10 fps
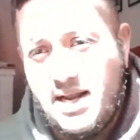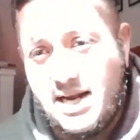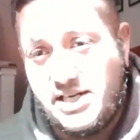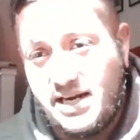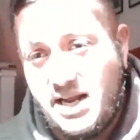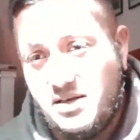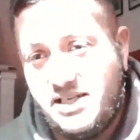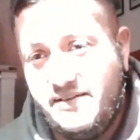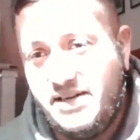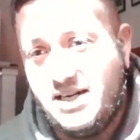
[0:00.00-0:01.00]
yeah, check out
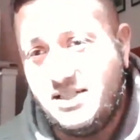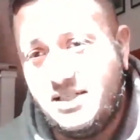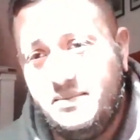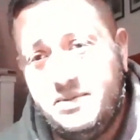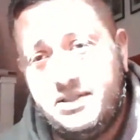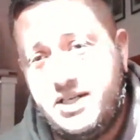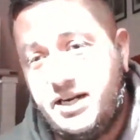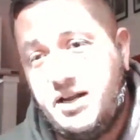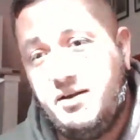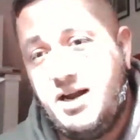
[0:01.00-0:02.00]
CV Customs,
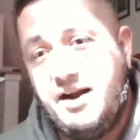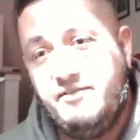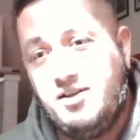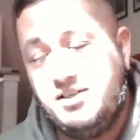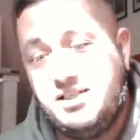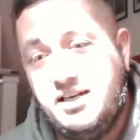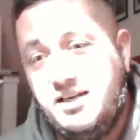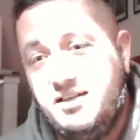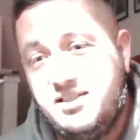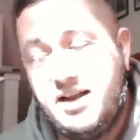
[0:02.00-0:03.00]
check out High
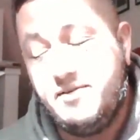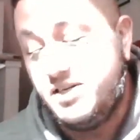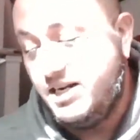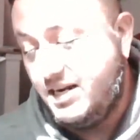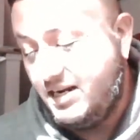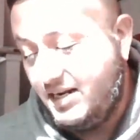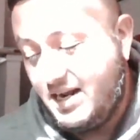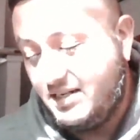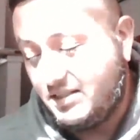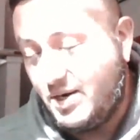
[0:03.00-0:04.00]
Velocity Savage.
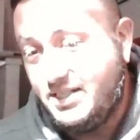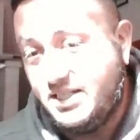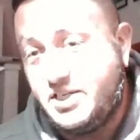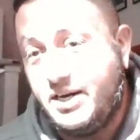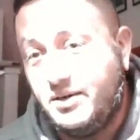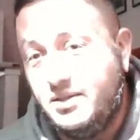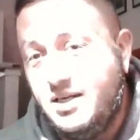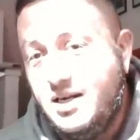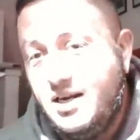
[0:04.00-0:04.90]
He has a crazy channel.